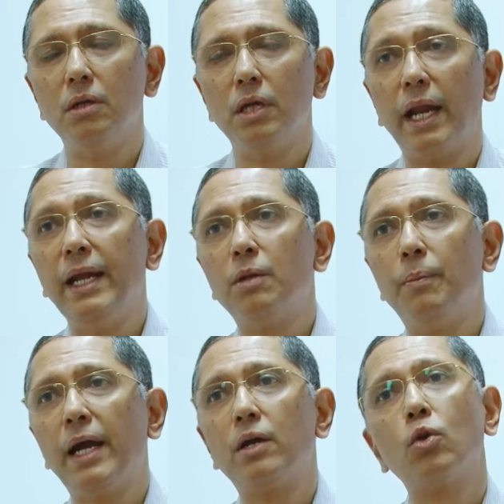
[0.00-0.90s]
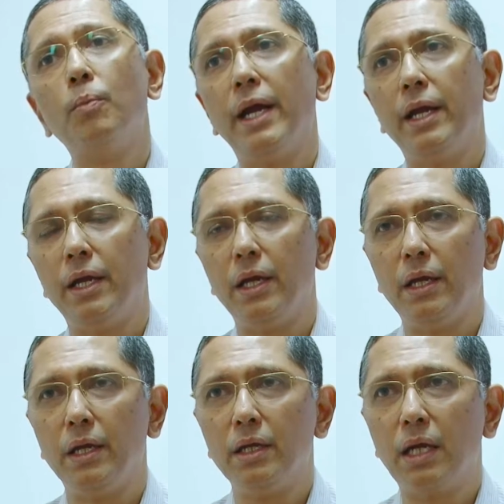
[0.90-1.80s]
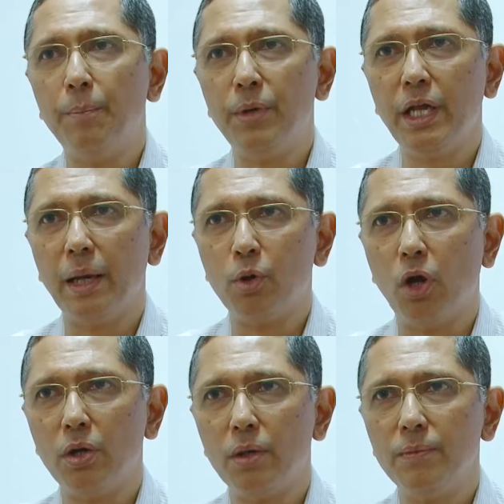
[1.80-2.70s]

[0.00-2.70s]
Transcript: write back to my company abroad